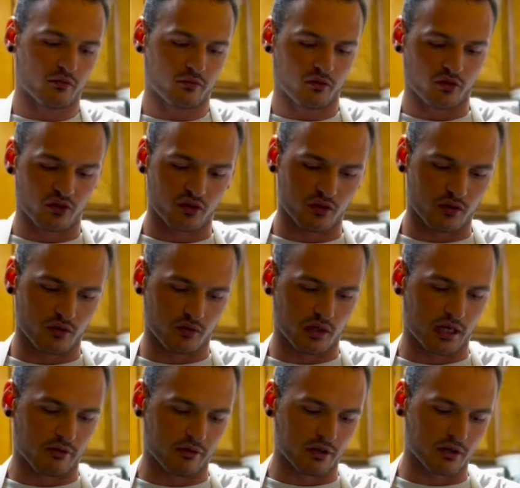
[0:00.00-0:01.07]
We're just
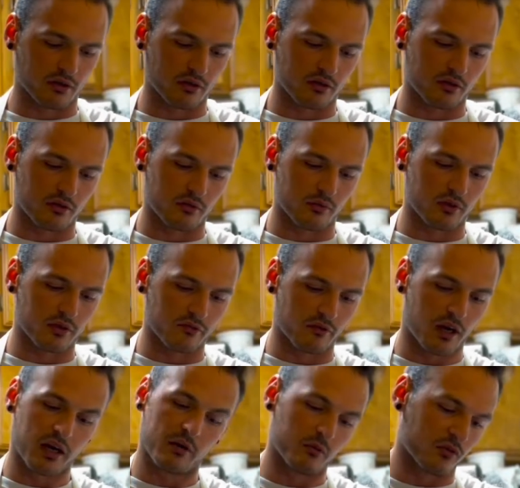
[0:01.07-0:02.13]
allowing a little bit of,
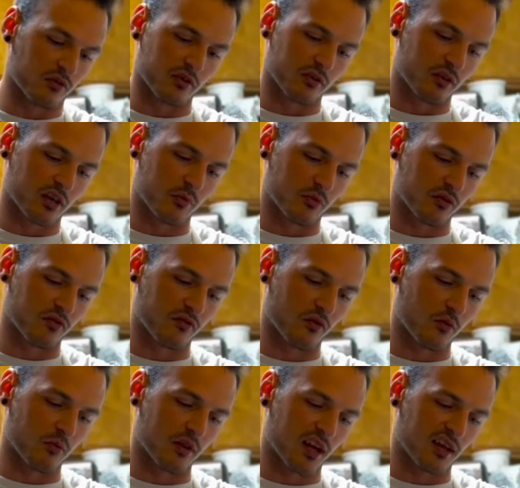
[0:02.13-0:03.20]
I almost
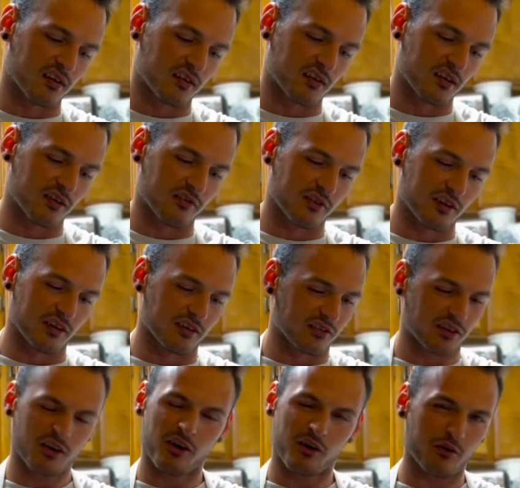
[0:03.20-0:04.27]
full blasted that right now. I was
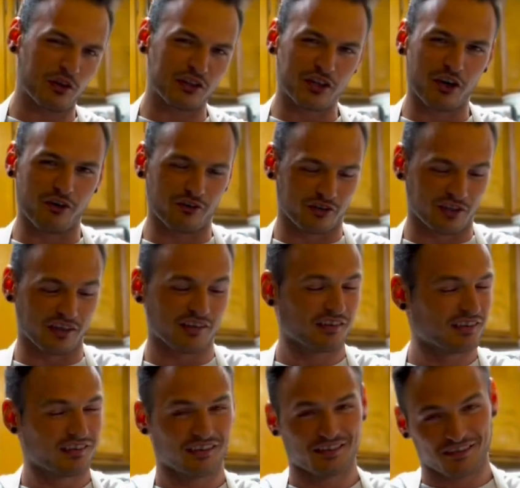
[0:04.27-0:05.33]
like, oh, let's go. See,
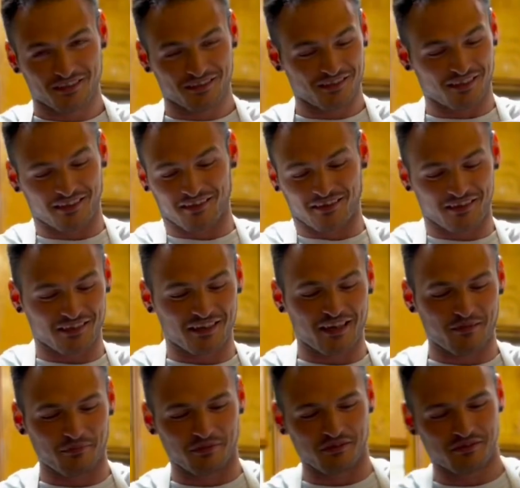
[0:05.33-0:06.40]
that can
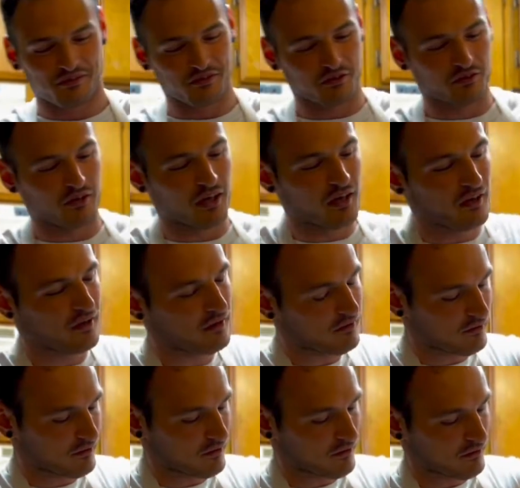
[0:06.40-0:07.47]
happen. You're not
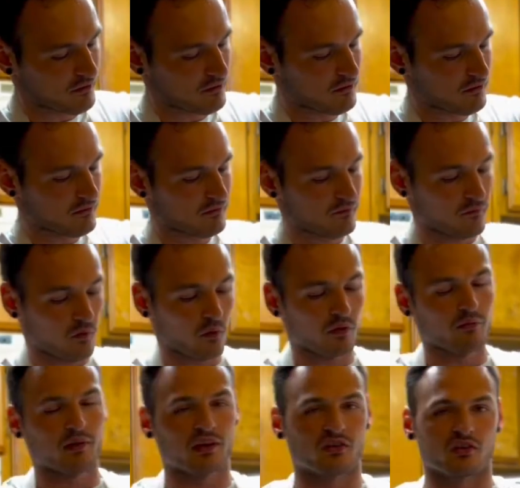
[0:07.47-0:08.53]
fully
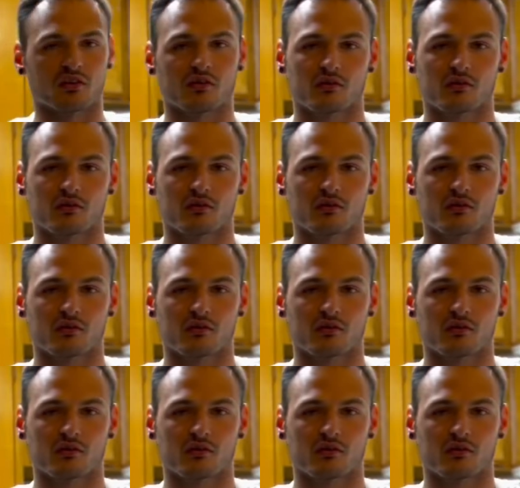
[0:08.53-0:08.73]
mixing.